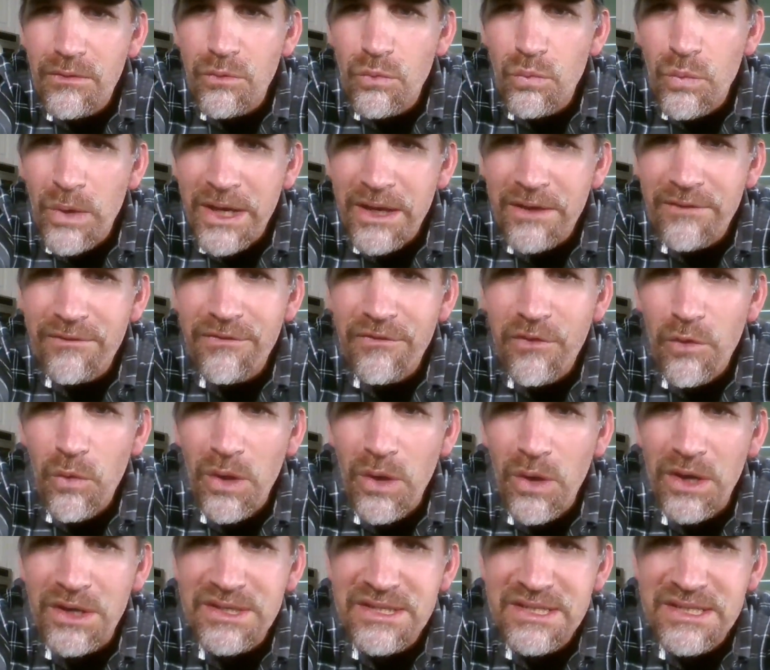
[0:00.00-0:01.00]
win in
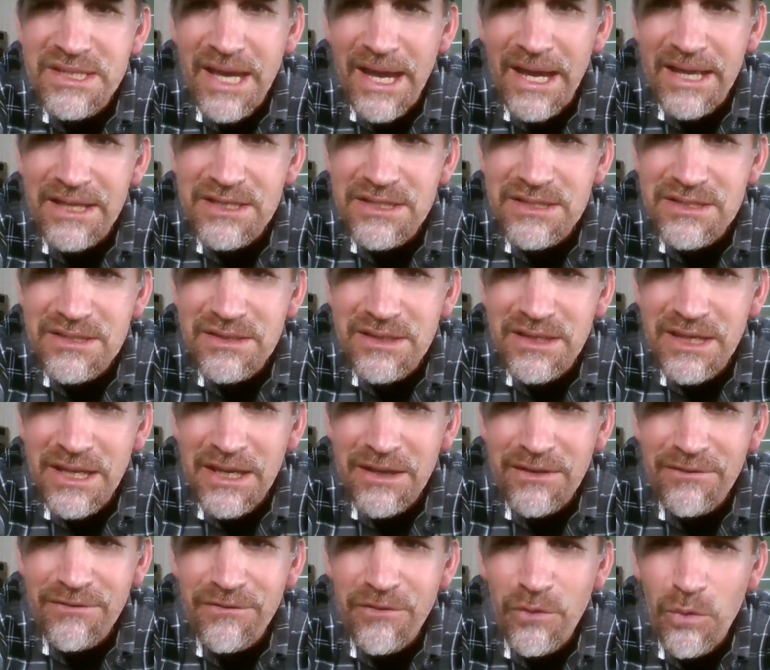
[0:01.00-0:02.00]
four sets,
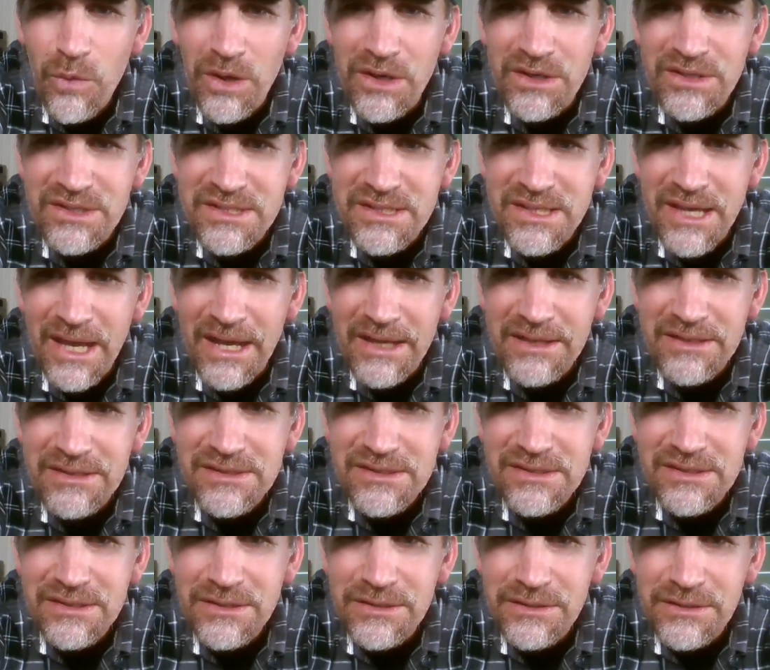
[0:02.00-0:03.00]
in four
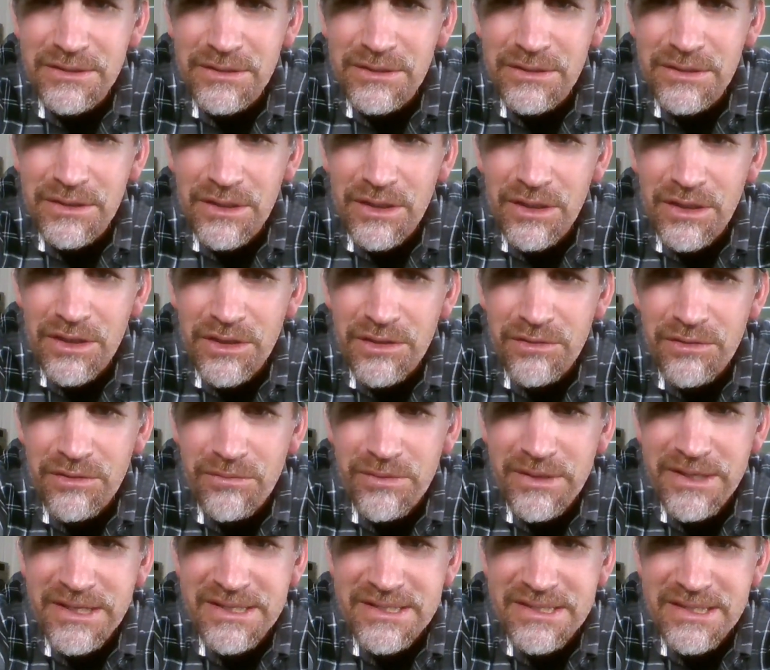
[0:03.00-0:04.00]
sets,
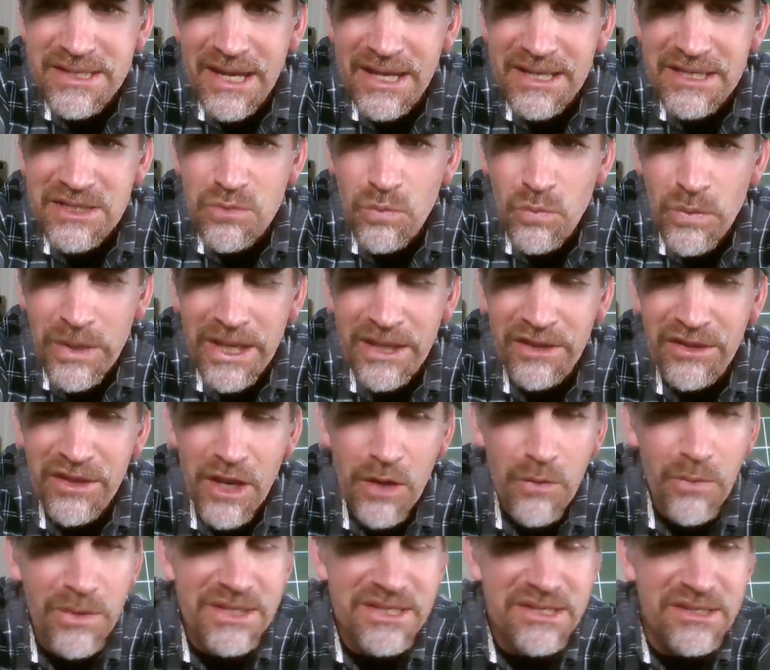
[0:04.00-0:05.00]
three sets, win. No
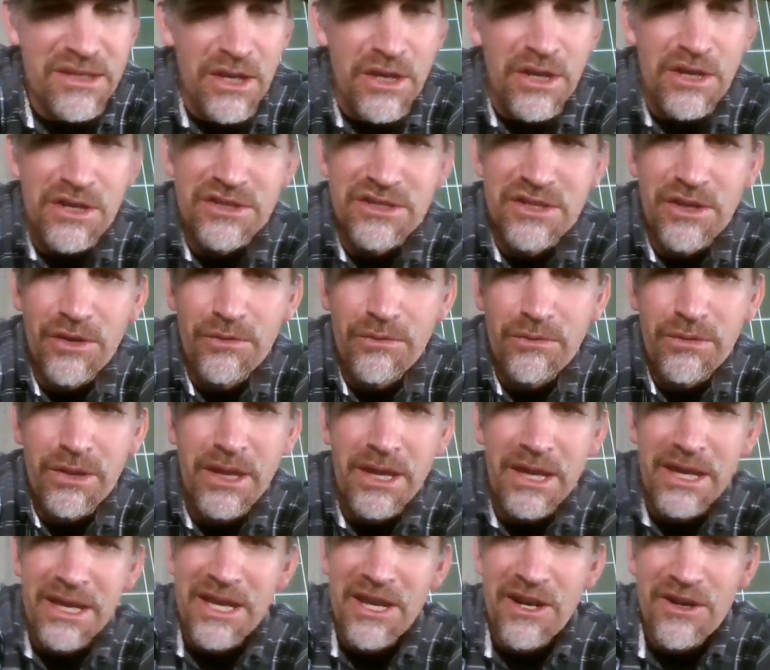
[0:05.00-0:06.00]
one's so
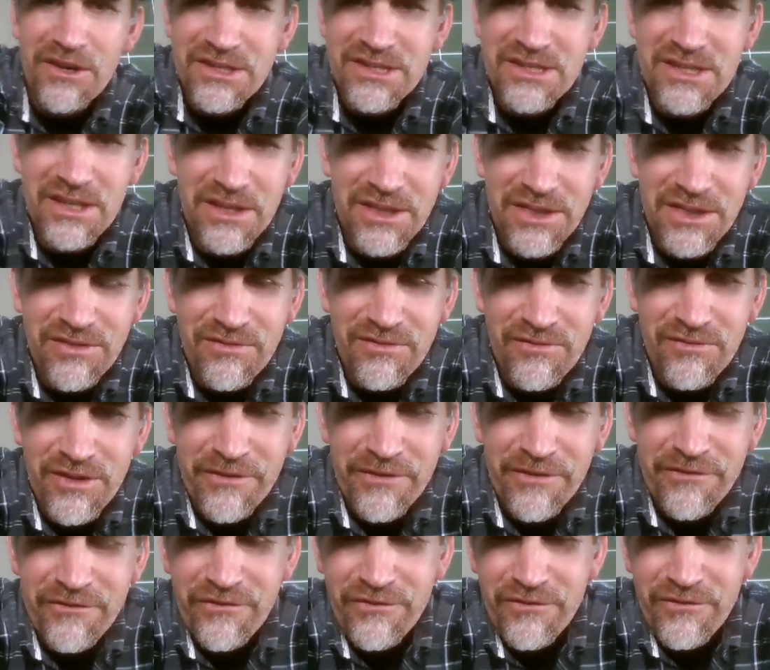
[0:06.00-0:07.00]
here's the
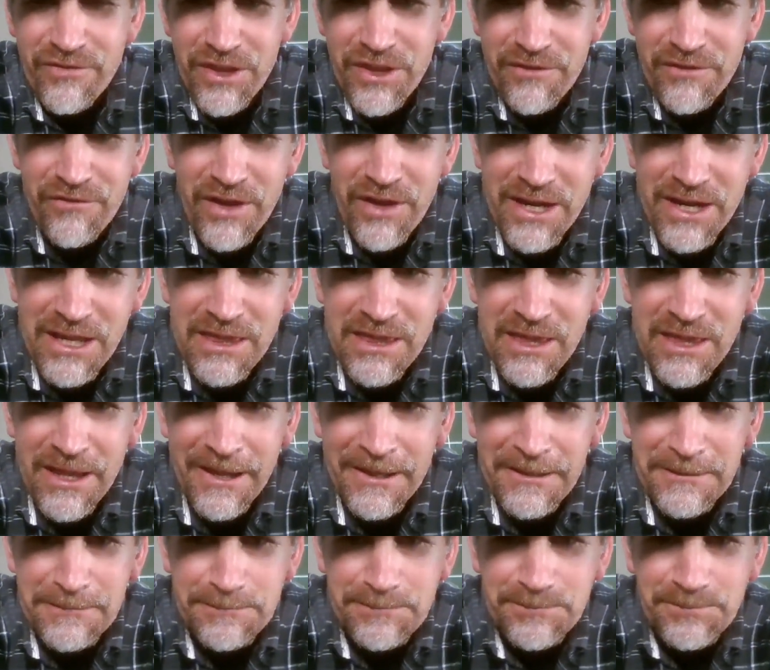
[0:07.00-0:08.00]
the, the funny
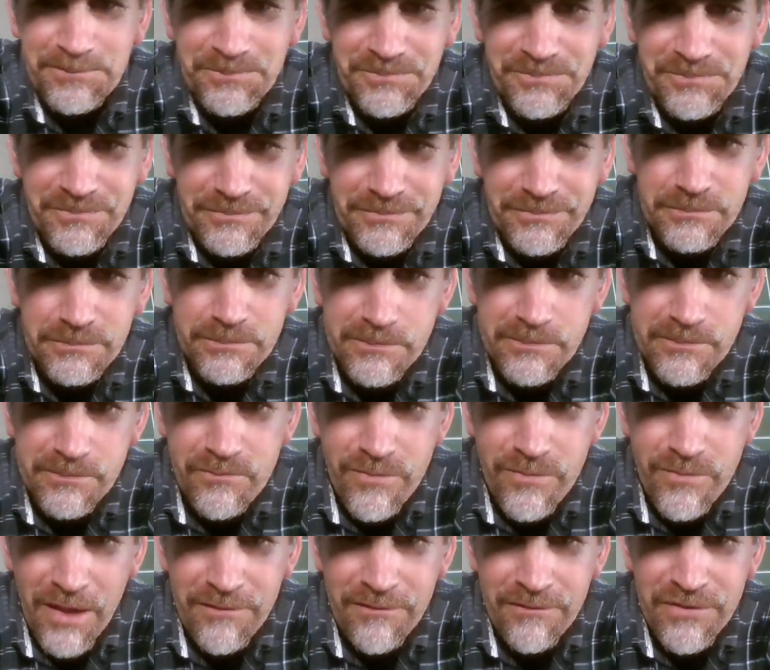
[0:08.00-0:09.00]
thing.
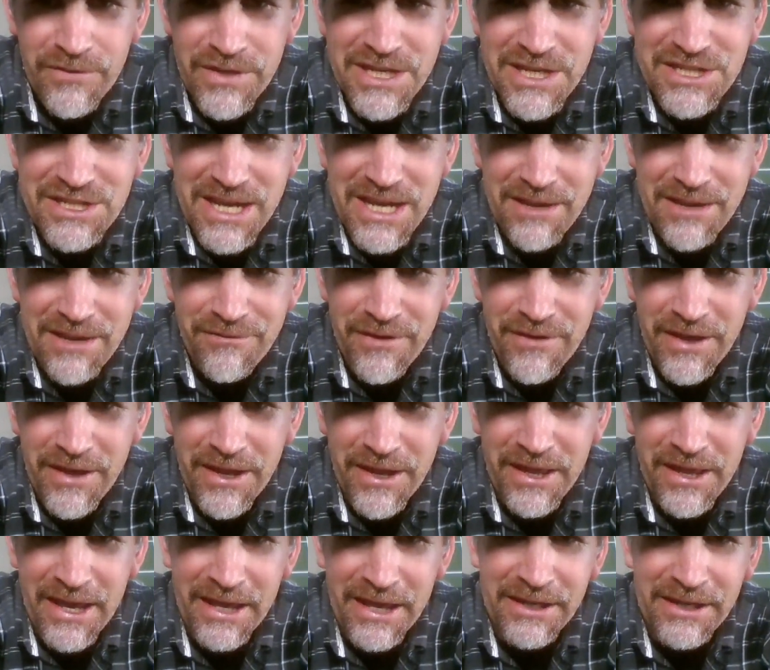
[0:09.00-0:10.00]
VJ Fed
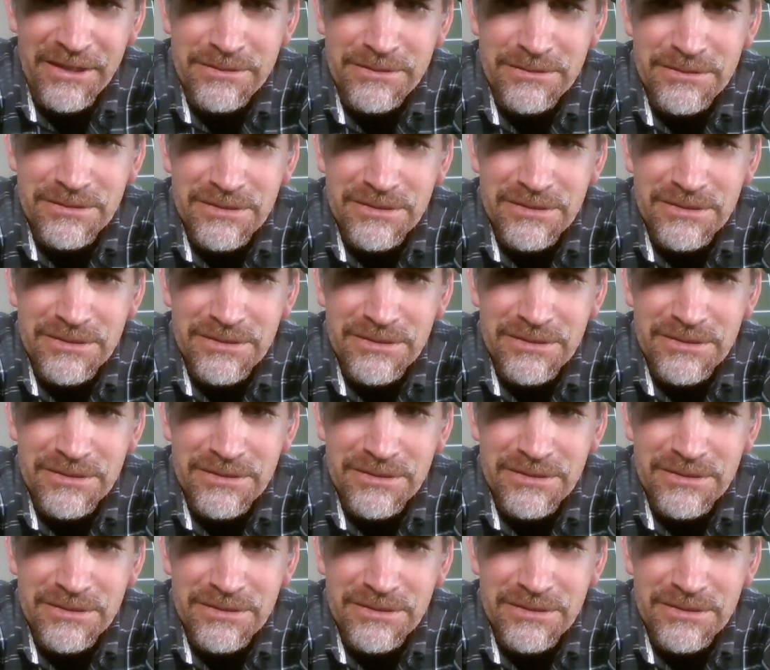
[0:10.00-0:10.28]
head.